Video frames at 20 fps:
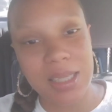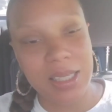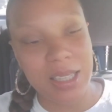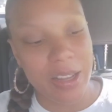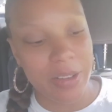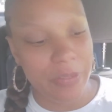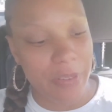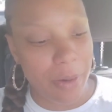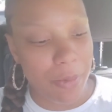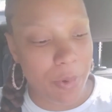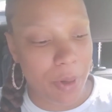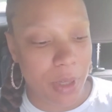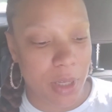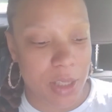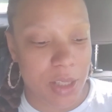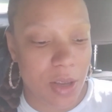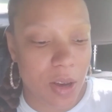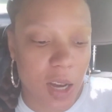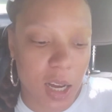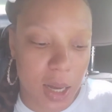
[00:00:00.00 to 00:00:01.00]
of stuff I want to
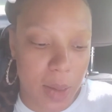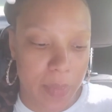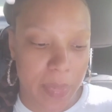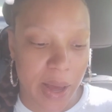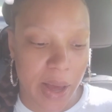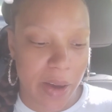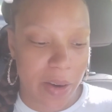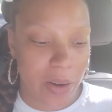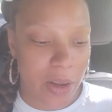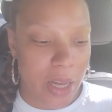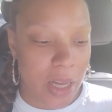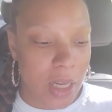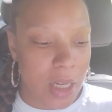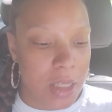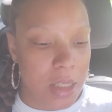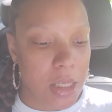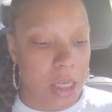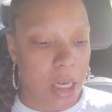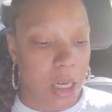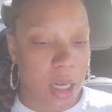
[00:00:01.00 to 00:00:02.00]
talk about
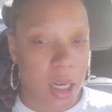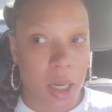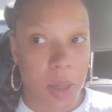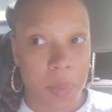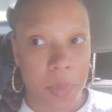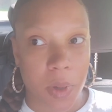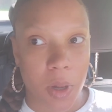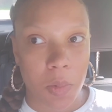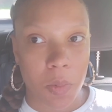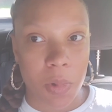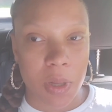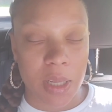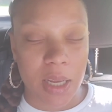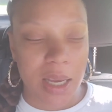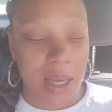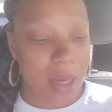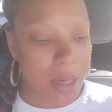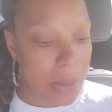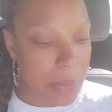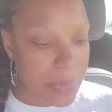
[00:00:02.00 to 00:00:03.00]
um, when it
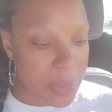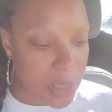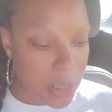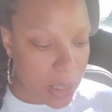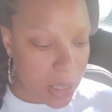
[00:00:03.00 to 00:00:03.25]
comes